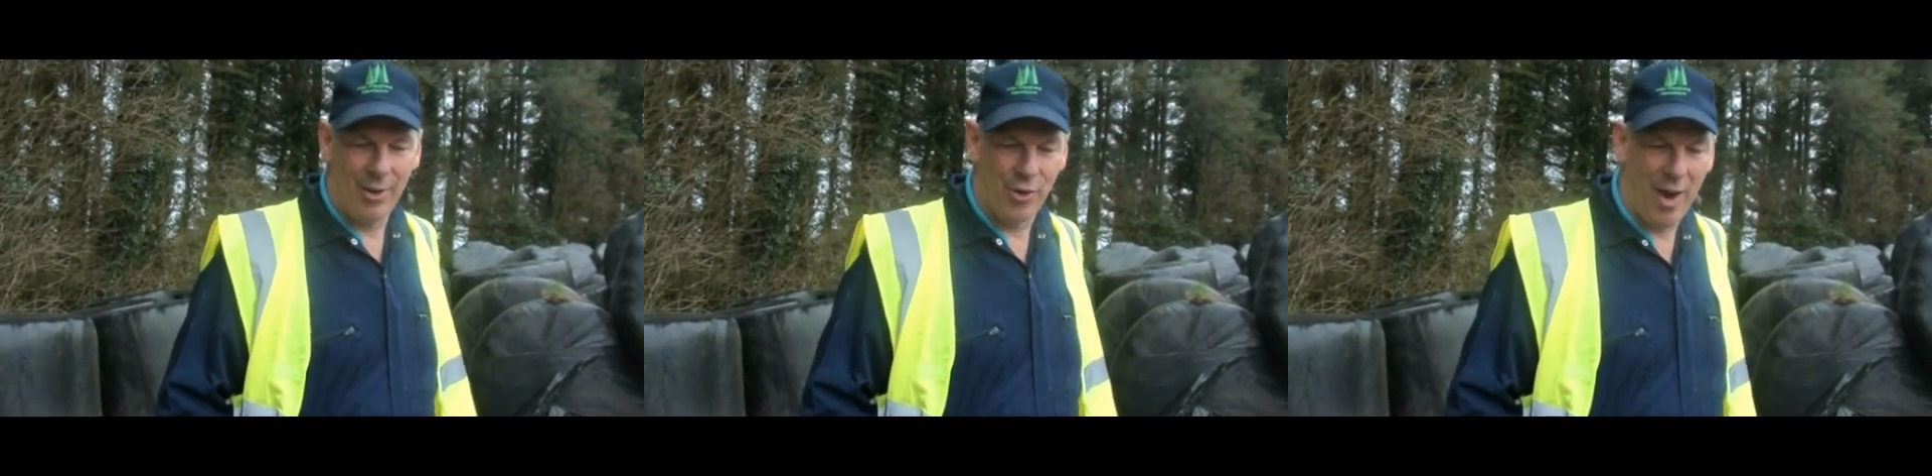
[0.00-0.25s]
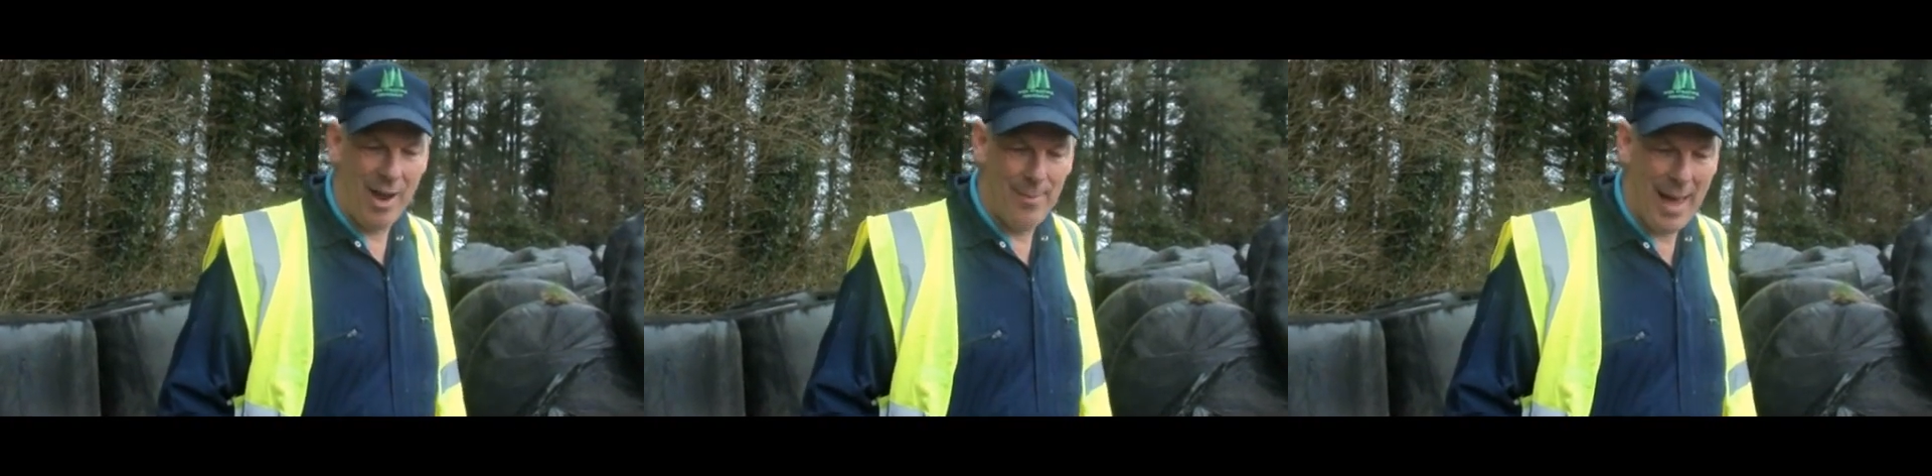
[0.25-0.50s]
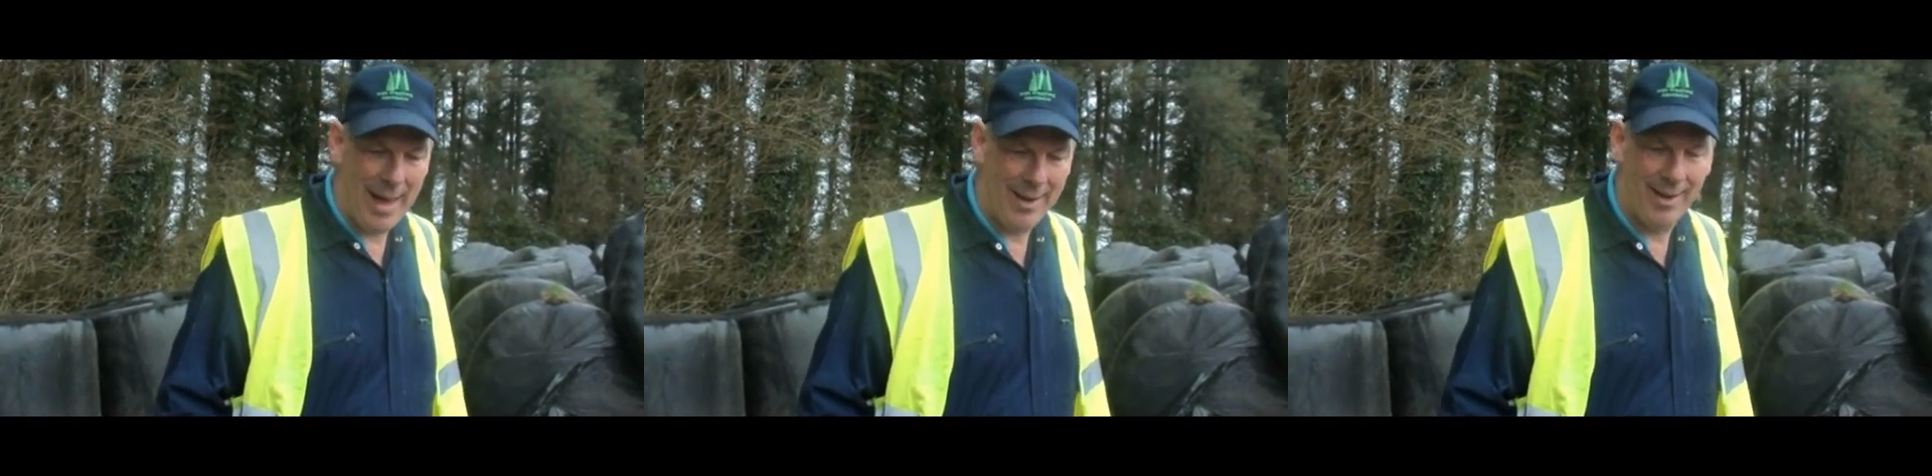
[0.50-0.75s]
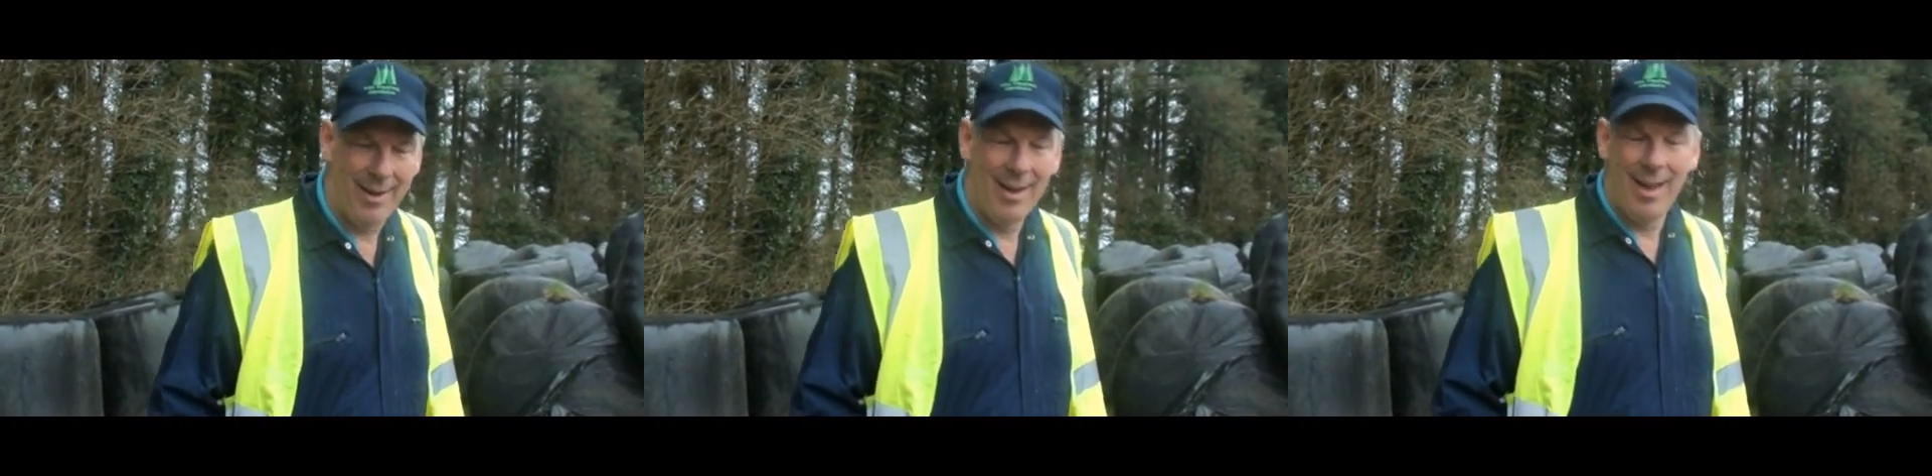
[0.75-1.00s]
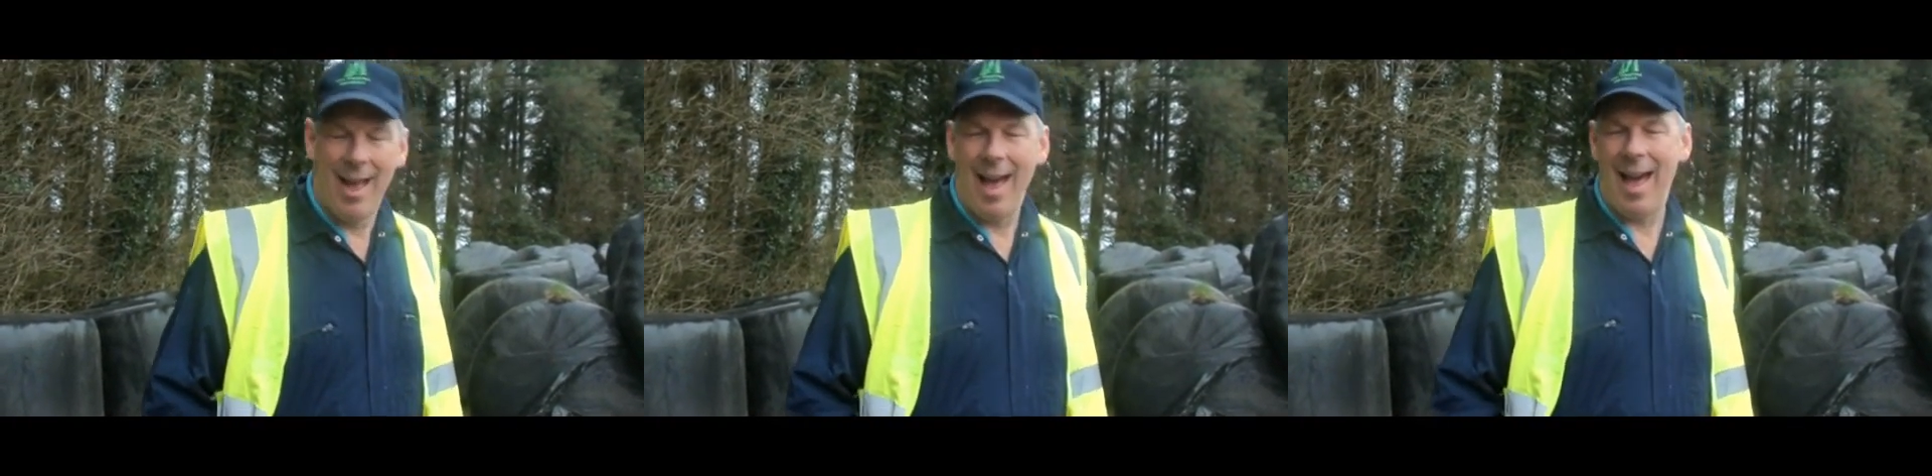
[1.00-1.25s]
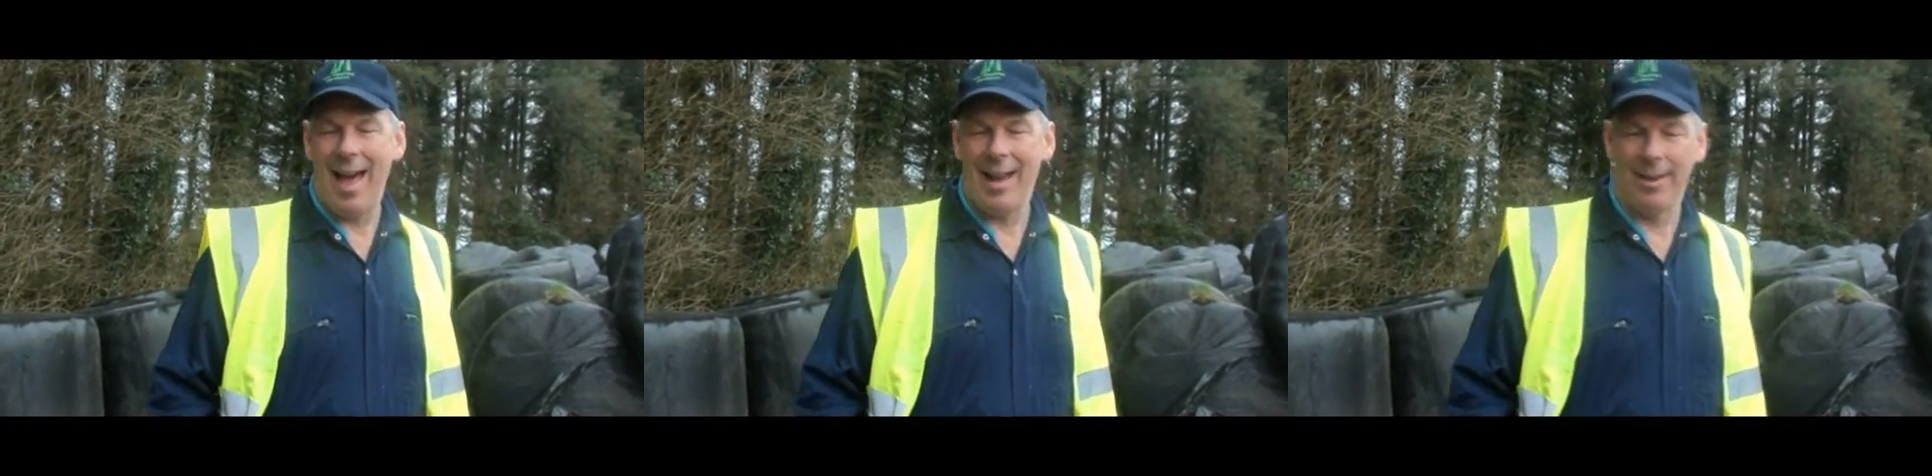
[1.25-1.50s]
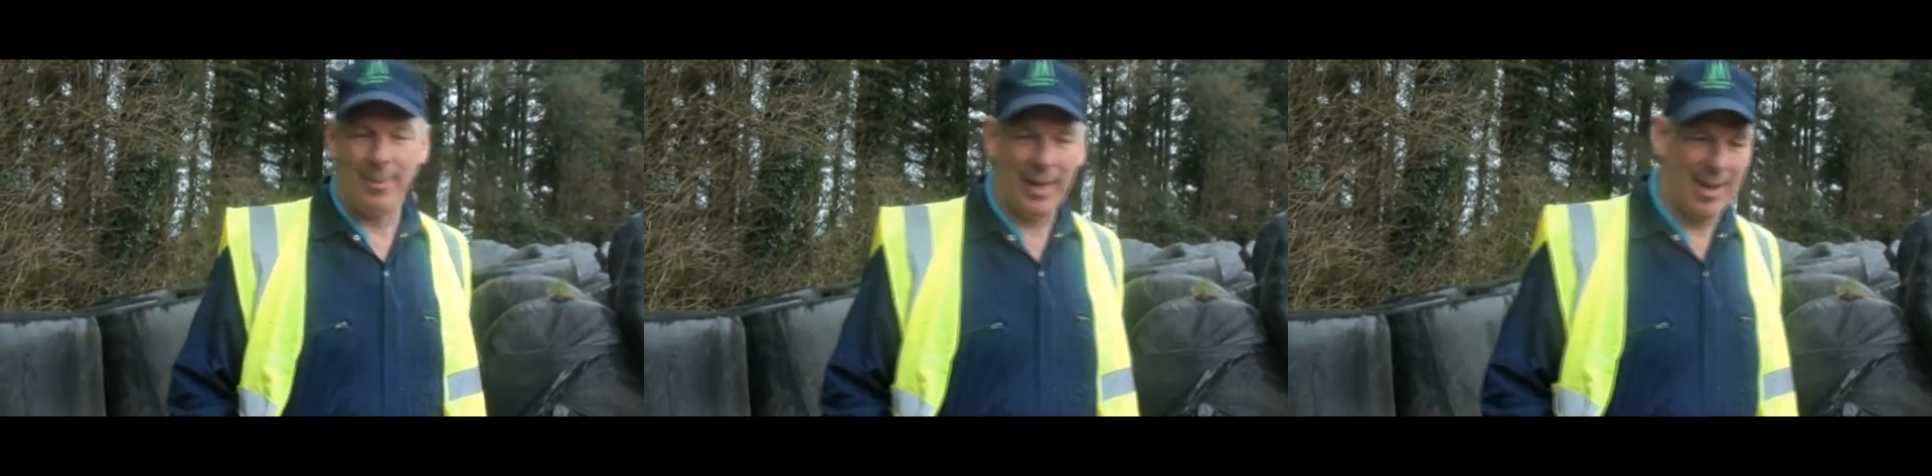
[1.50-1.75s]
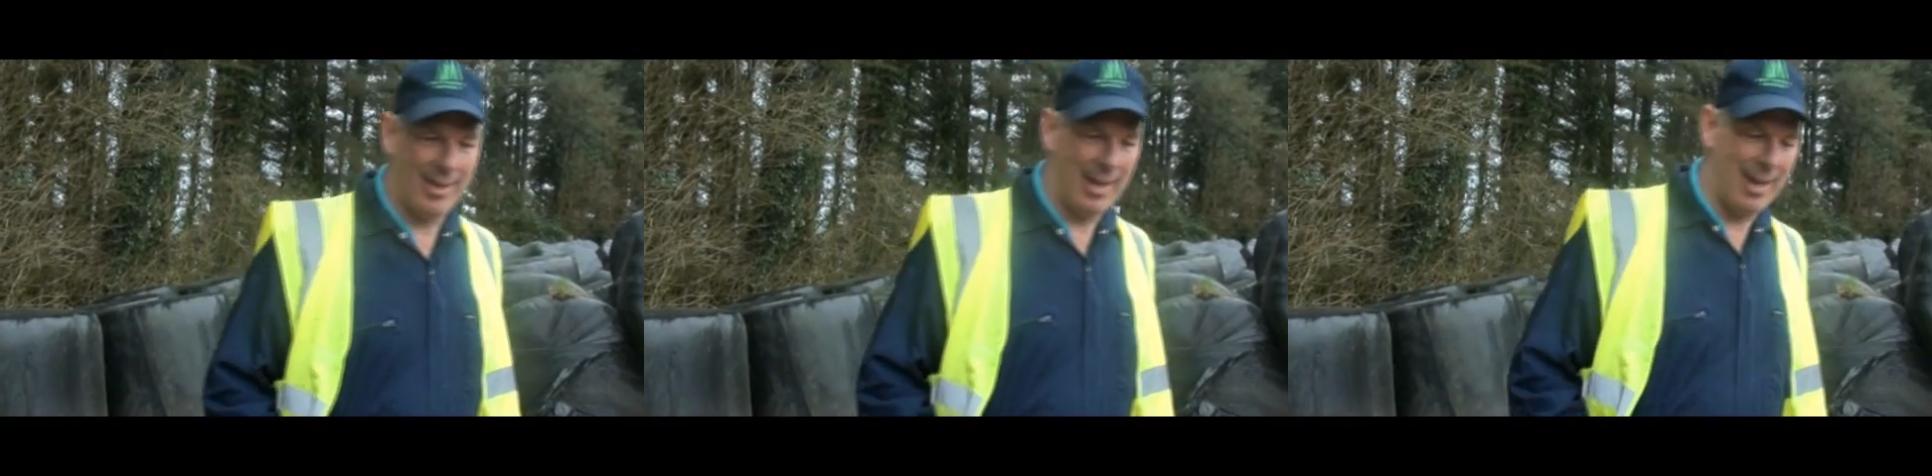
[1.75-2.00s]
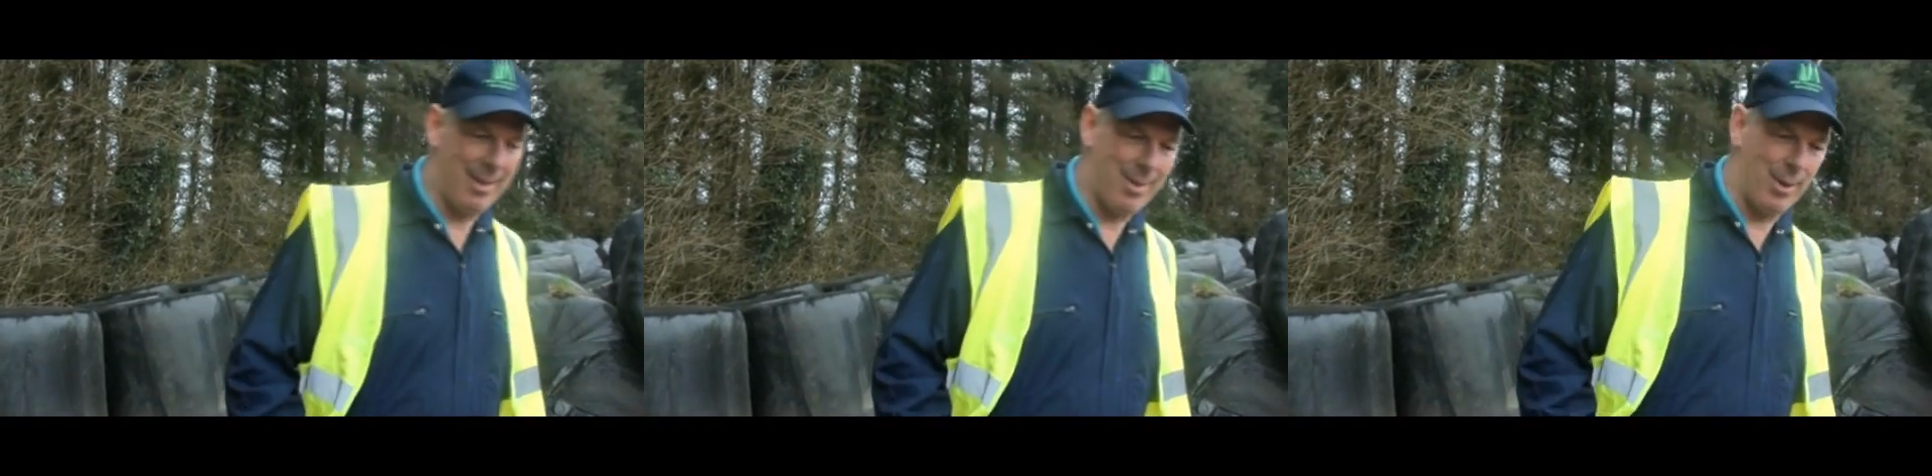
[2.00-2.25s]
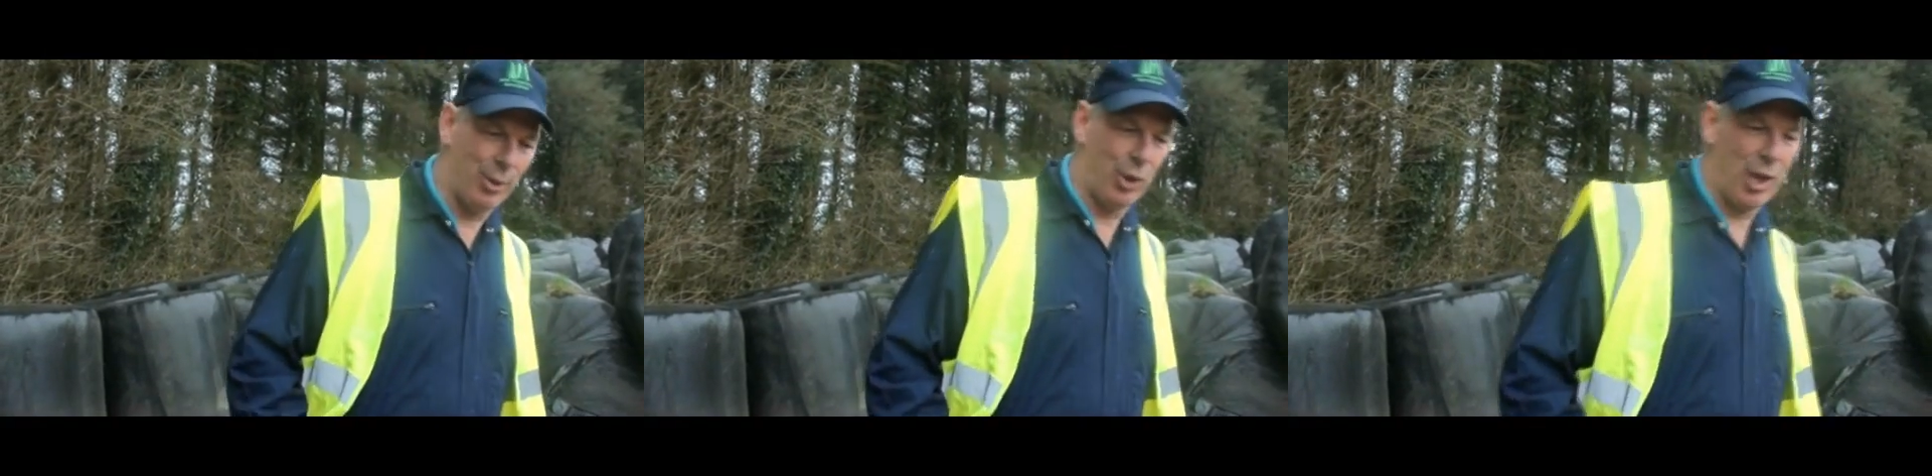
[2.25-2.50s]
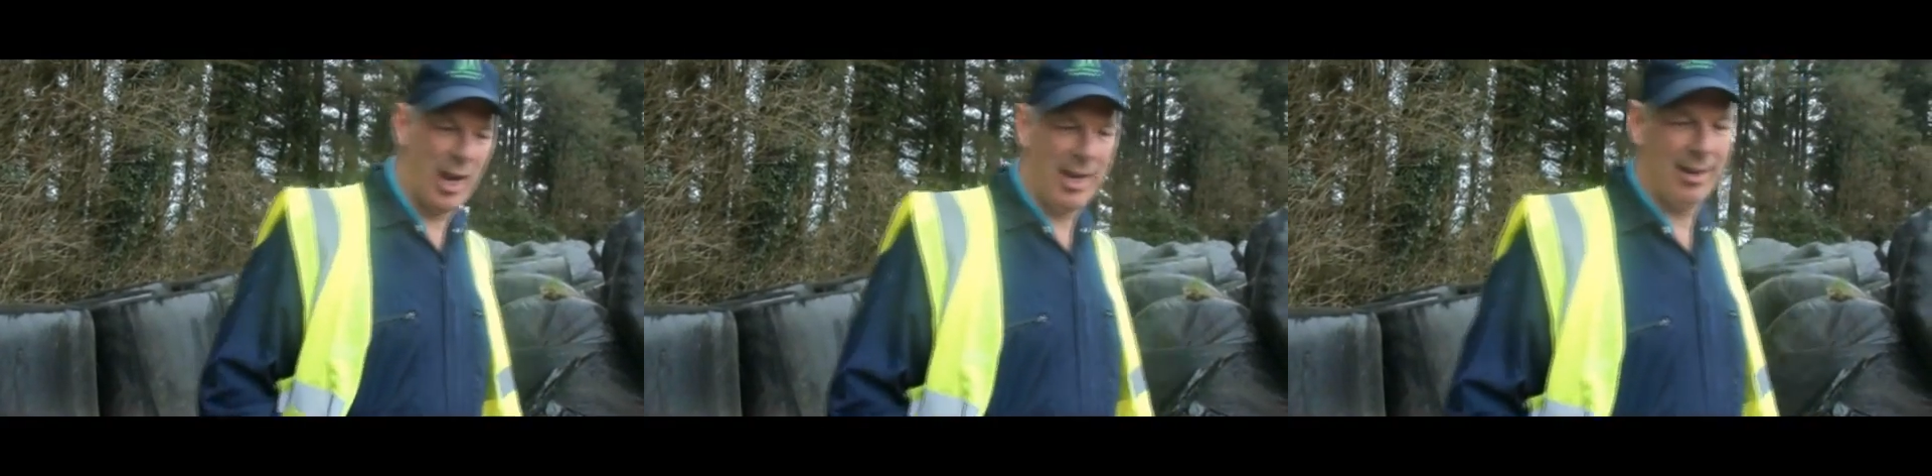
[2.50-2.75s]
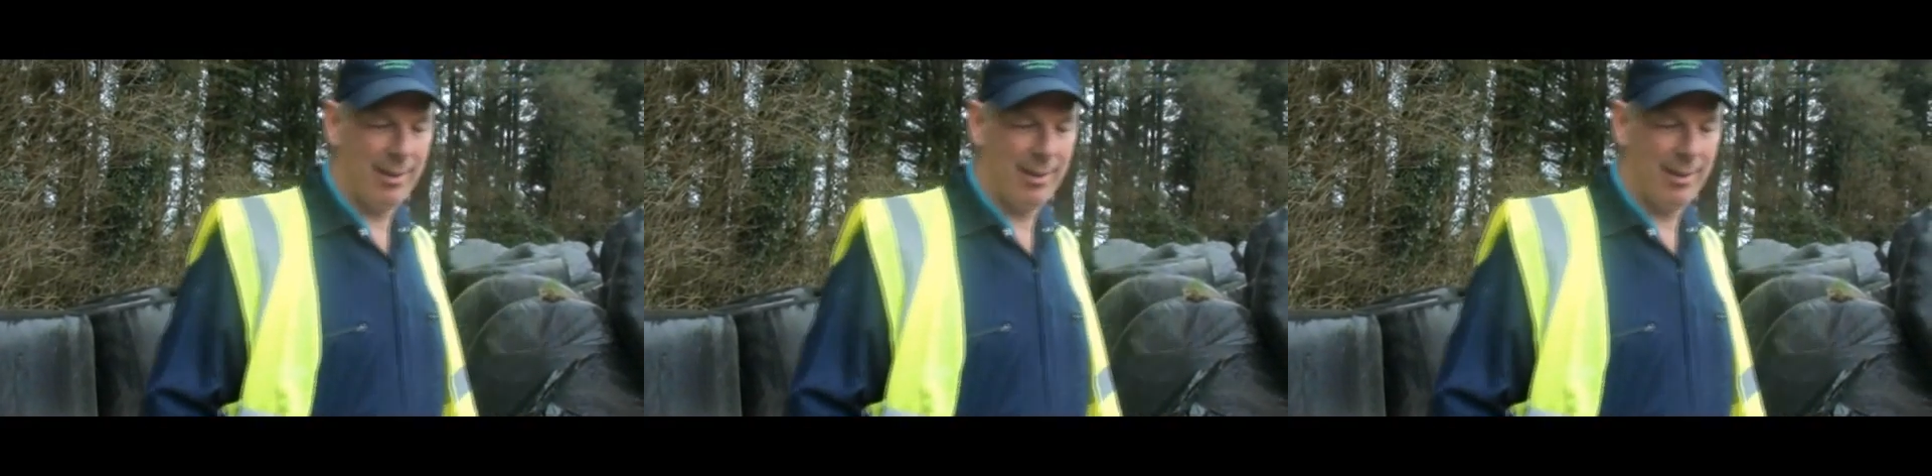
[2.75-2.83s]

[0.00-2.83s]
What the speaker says: dry matter, and because it gets sunshine,